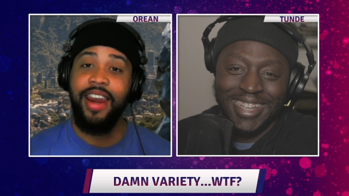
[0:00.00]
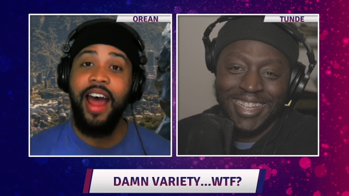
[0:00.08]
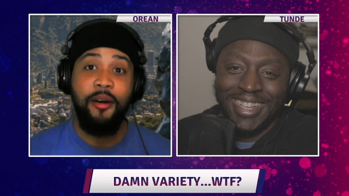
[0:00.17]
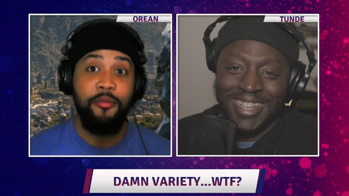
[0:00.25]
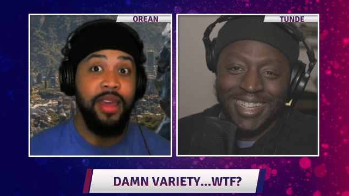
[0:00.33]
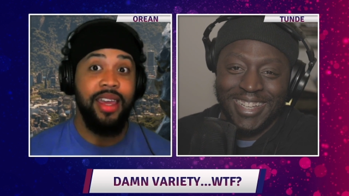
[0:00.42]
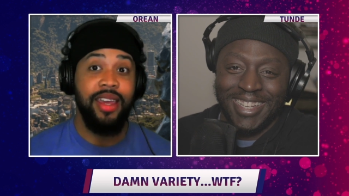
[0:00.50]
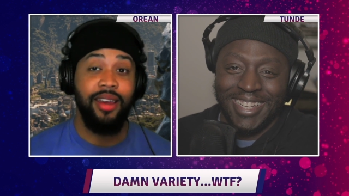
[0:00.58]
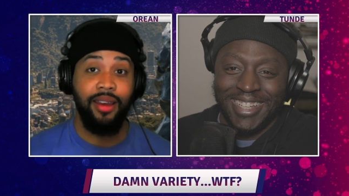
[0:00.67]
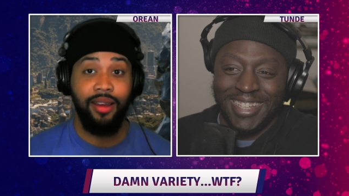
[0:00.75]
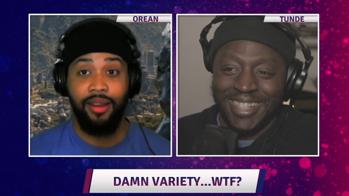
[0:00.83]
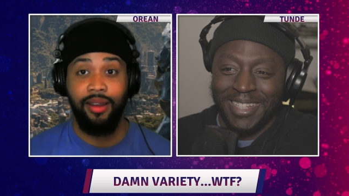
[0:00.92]
Speaker 1: that. Not
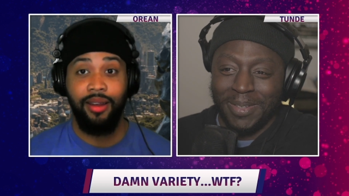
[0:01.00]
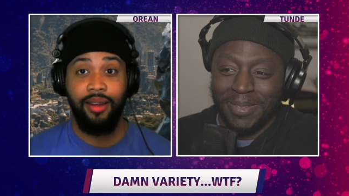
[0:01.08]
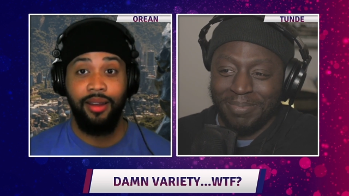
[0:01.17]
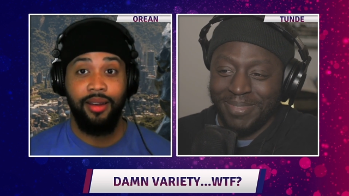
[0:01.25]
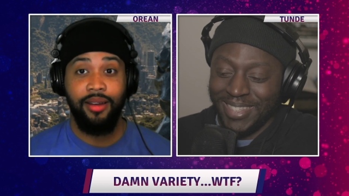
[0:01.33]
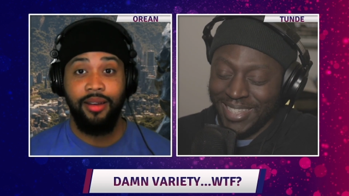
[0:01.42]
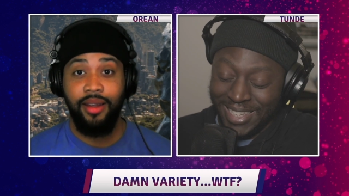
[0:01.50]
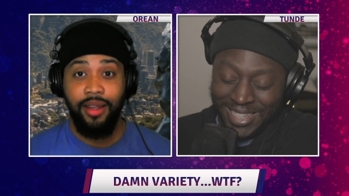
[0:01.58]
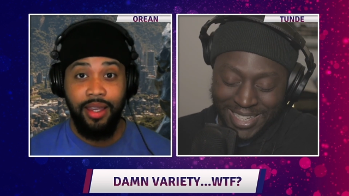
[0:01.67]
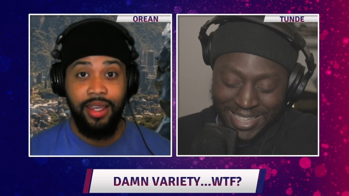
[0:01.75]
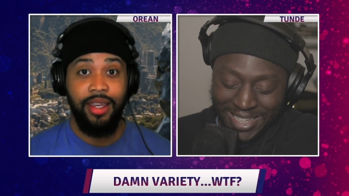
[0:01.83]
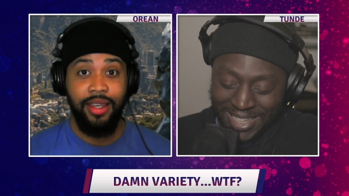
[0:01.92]
me.
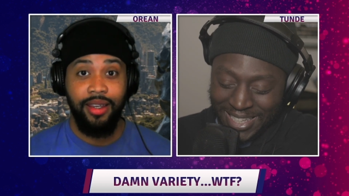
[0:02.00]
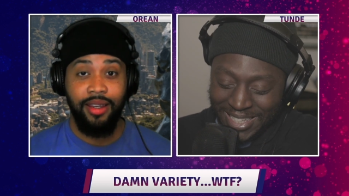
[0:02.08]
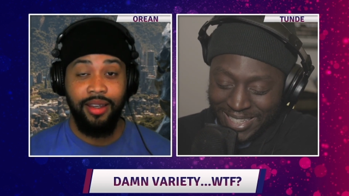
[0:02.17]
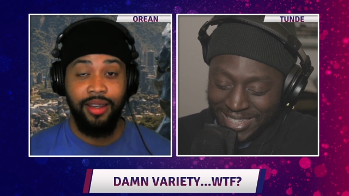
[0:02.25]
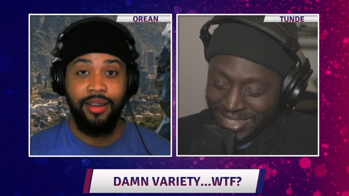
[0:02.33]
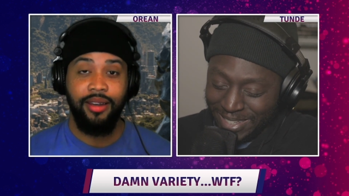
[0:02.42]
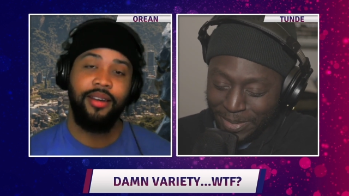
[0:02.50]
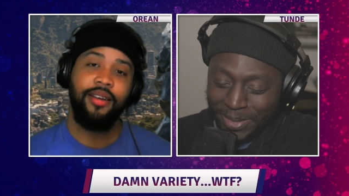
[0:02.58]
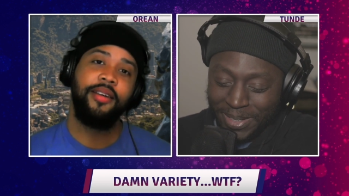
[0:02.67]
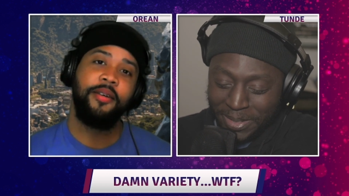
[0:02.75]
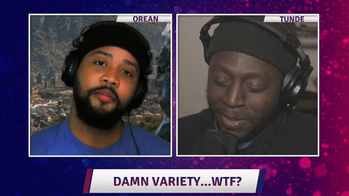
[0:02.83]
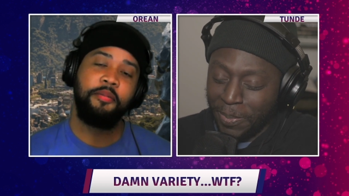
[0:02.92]
He
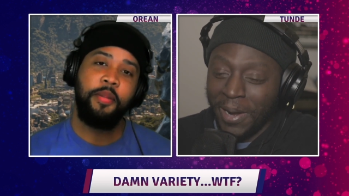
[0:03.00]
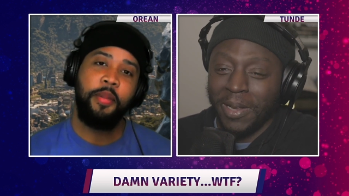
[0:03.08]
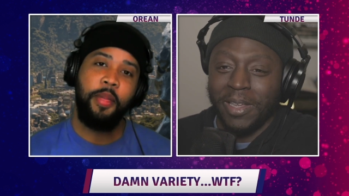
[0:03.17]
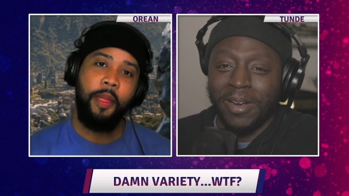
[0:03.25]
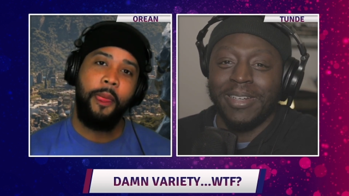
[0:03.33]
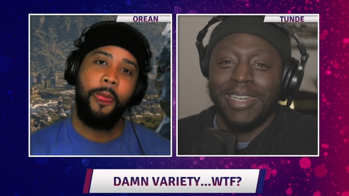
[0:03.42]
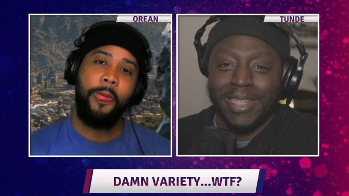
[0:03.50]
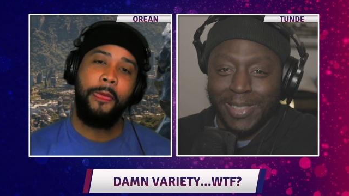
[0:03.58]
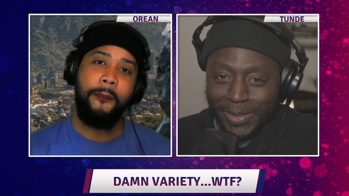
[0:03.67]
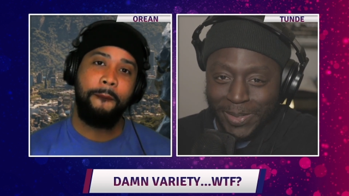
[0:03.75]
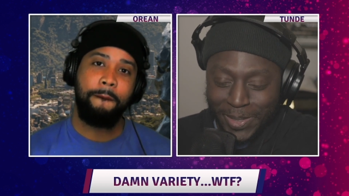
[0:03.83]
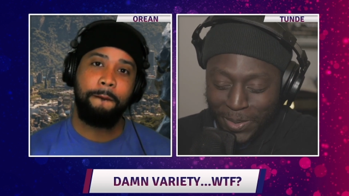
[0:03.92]
Speaker 2: uh, apparently you're a dick
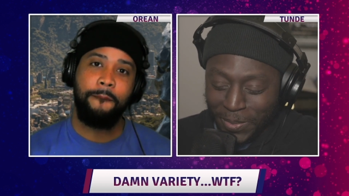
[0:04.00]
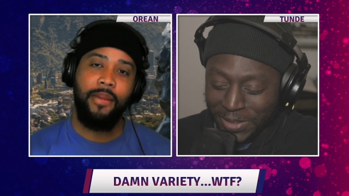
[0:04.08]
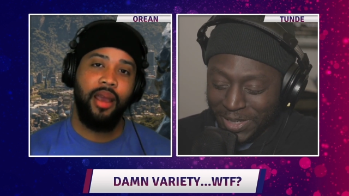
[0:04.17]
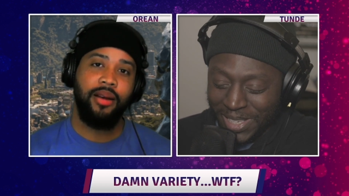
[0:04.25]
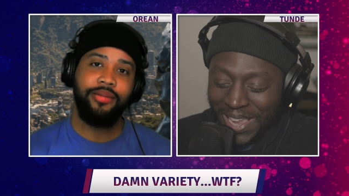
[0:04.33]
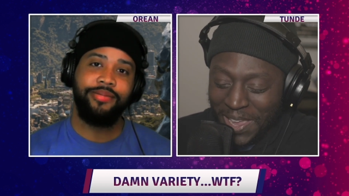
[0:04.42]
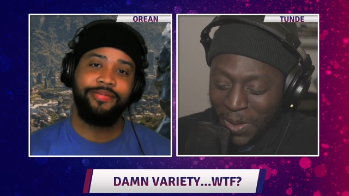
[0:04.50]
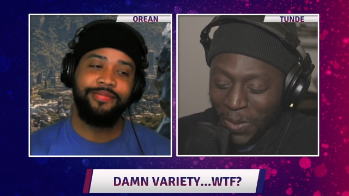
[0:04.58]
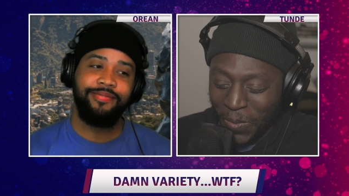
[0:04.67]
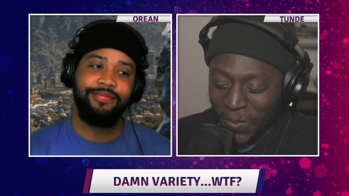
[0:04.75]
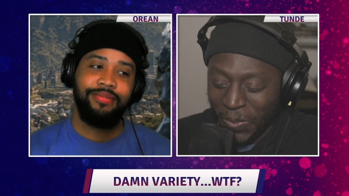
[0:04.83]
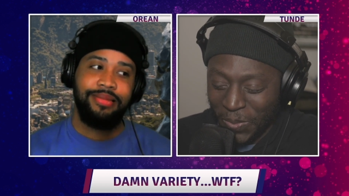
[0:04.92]
too, so we'll just
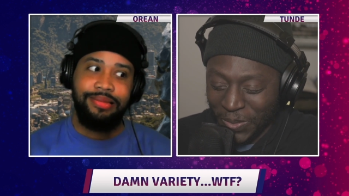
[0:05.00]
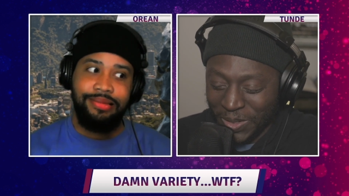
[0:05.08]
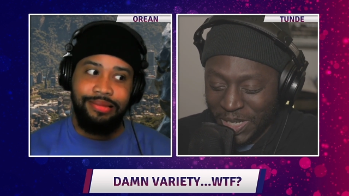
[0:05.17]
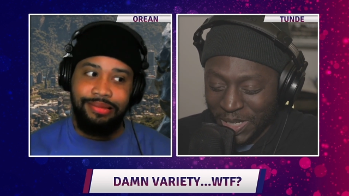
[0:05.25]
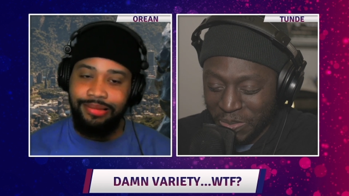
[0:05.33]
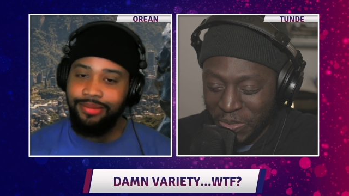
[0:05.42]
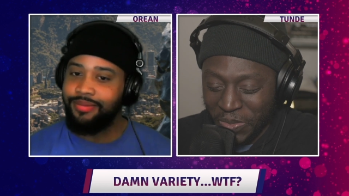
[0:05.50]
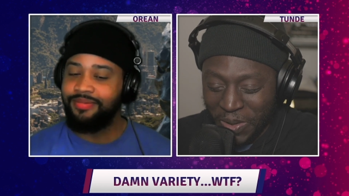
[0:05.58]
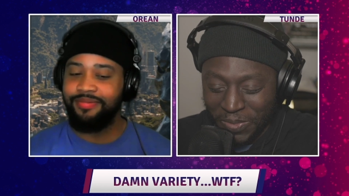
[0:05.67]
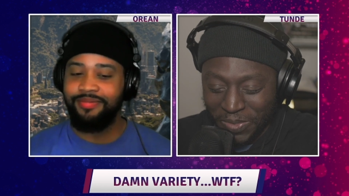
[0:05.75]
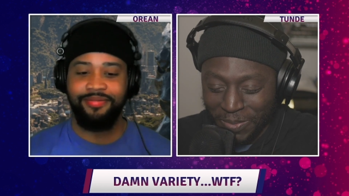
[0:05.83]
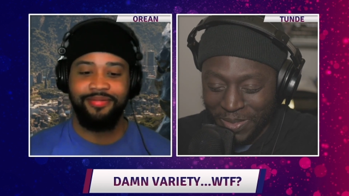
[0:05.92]
we'll just move
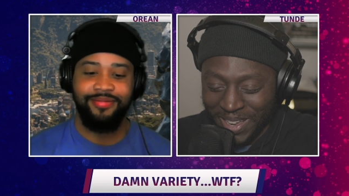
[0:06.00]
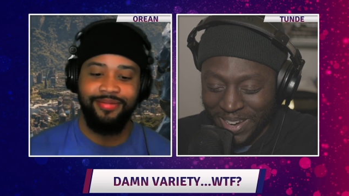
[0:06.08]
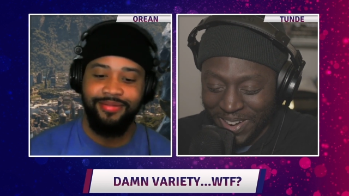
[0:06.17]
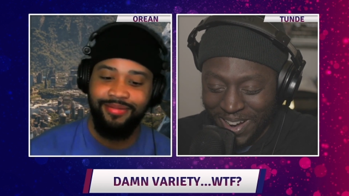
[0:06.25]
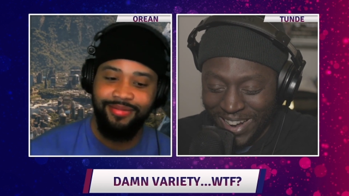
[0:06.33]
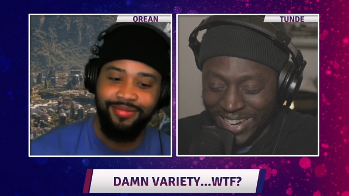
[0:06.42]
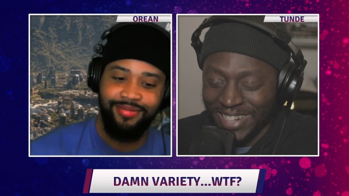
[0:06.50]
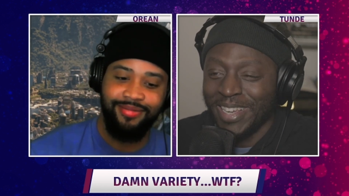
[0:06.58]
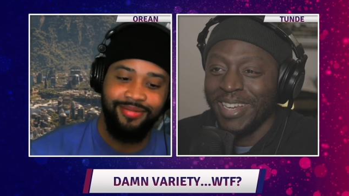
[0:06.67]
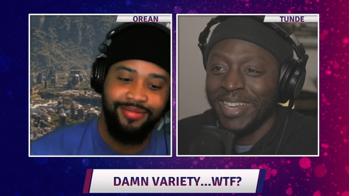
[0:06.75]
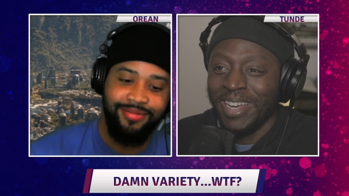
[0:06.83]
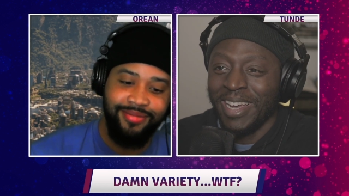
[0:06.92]
on from there. All right,
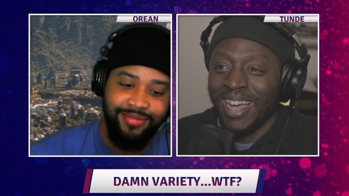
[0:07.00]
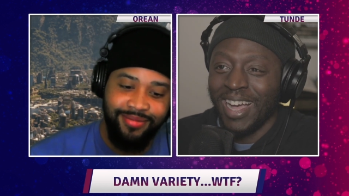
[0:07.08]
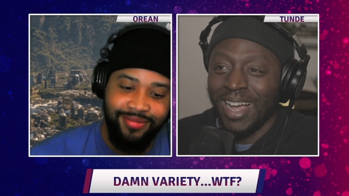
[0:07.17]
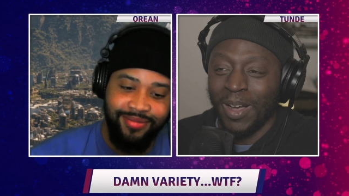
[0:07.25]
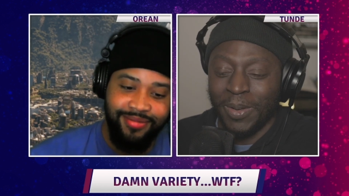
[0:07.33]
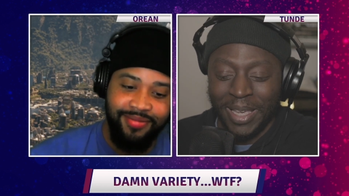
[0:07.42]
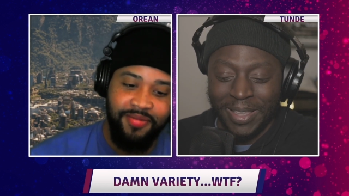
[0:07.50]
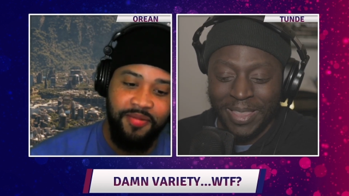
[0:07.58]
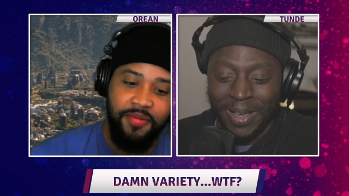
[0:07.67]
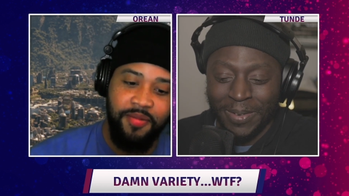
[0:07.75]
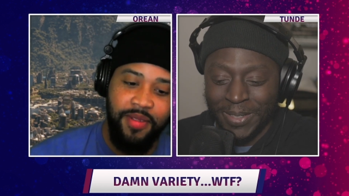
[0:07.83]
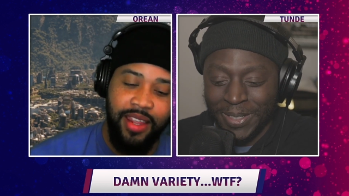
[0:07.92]
okay.
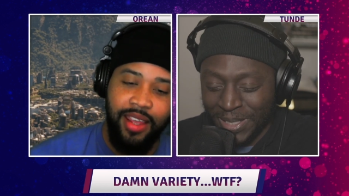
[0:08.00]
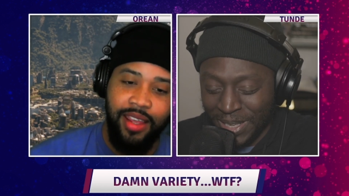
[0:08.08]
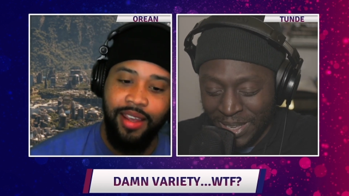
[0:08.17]
That was.